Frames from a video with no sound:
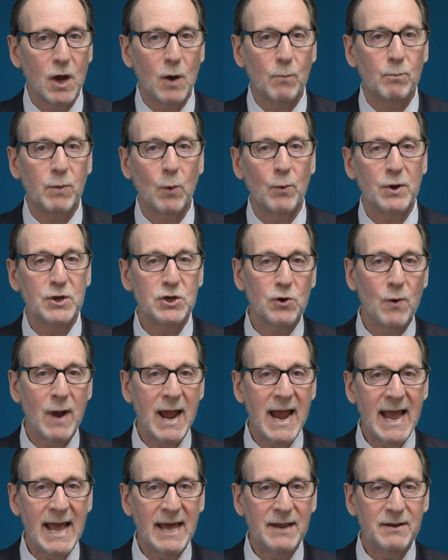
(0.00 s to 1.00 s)
But when you
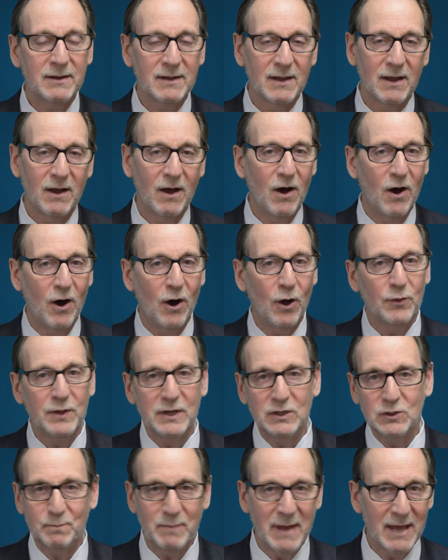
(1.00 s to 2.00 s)
add all
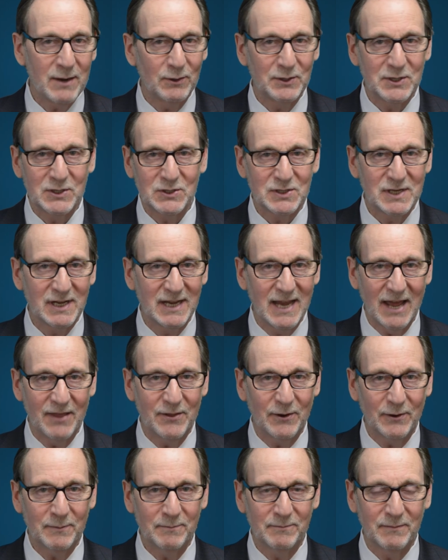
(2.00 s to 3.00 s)
these penalties
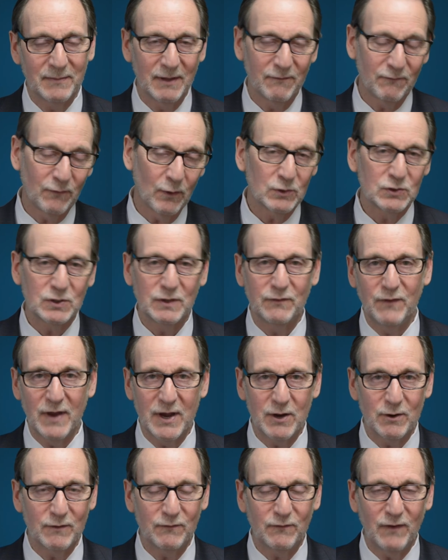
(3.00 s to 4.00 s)
together, the
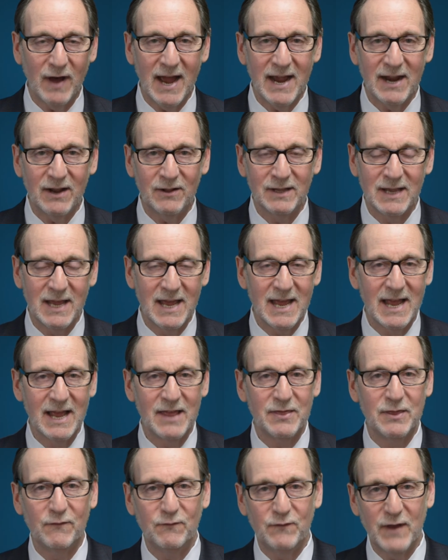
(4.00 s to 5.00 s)
failure to file,
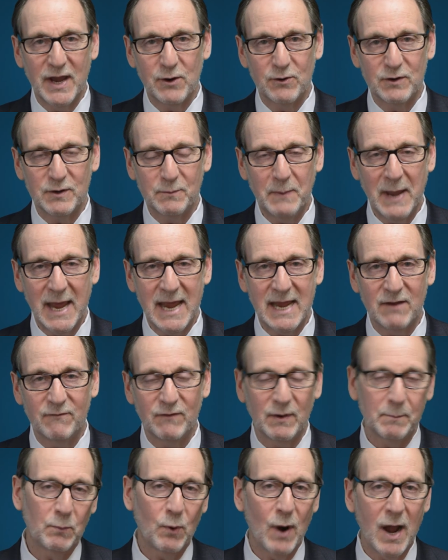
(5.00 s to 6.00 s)
the failure to pay of
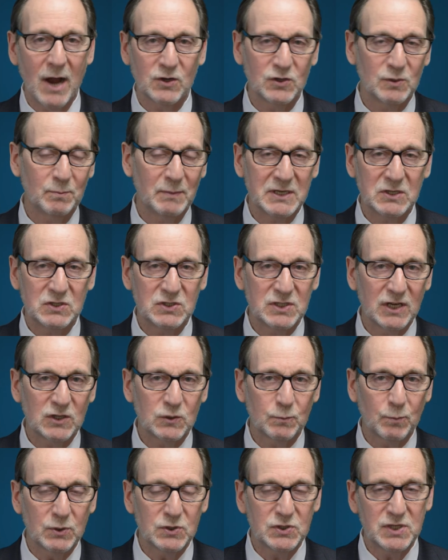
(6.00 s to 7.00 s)
approximately
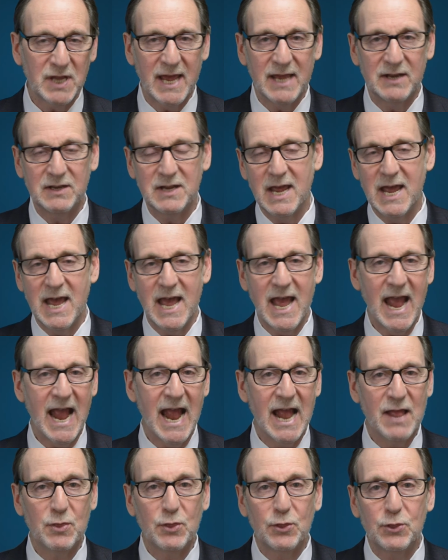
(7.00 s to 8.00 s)
6%
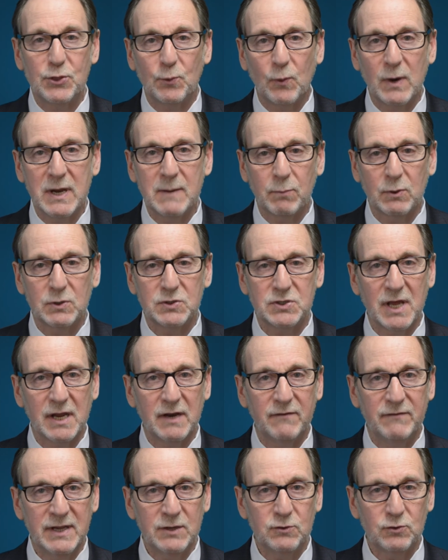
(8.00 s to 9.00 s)
and 3%
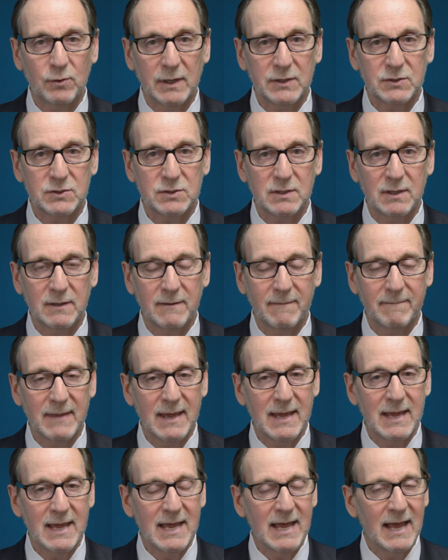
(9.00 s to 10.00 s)
of interest,
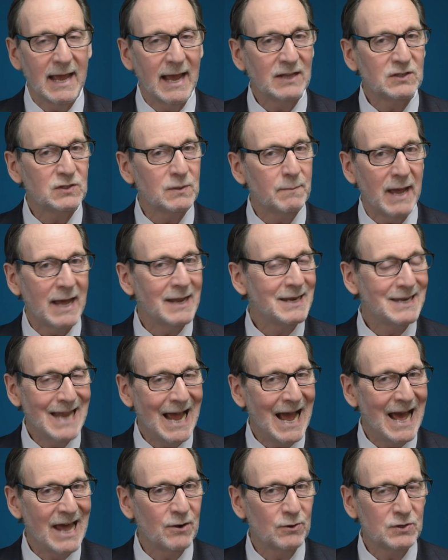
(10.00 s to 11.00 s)
that's about
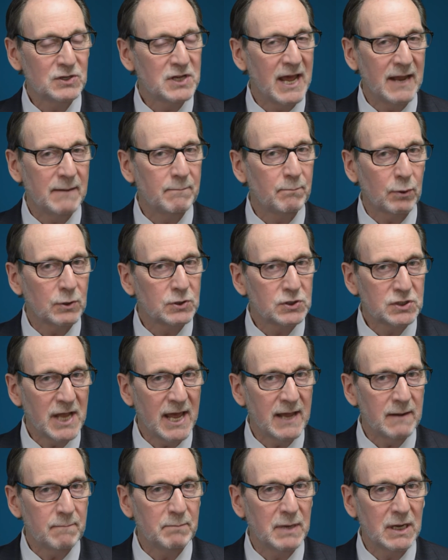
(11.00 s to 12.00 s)
9 or
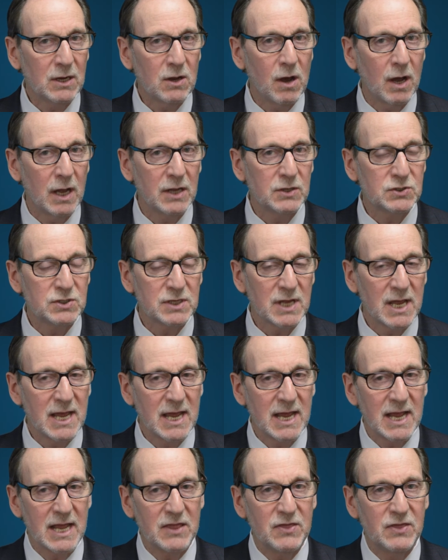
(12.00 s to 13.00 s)
10%, because
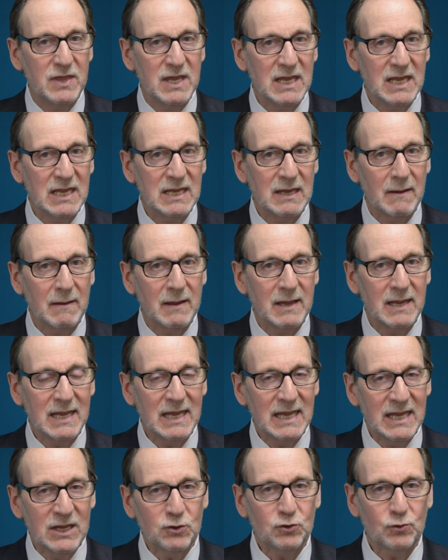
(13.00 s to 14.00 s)
the
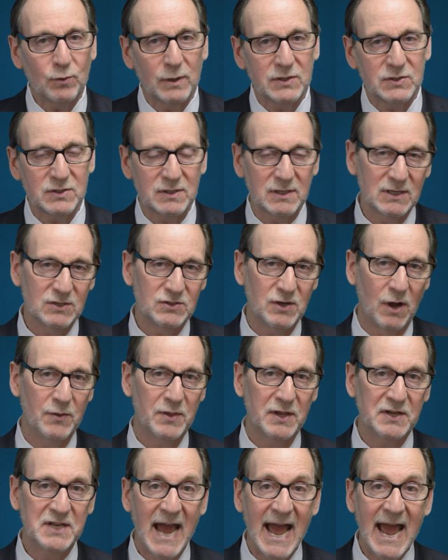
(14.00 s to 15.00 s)
interest is on
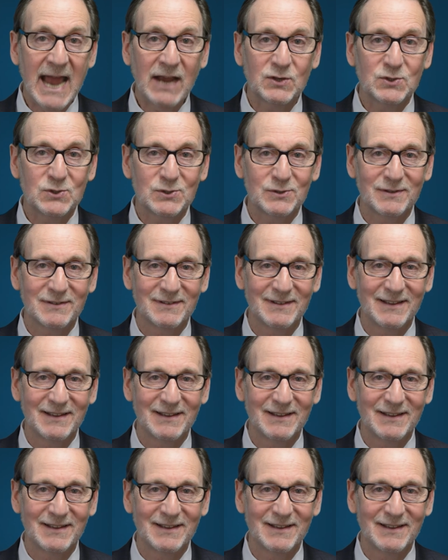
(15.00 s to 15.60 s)
the tax,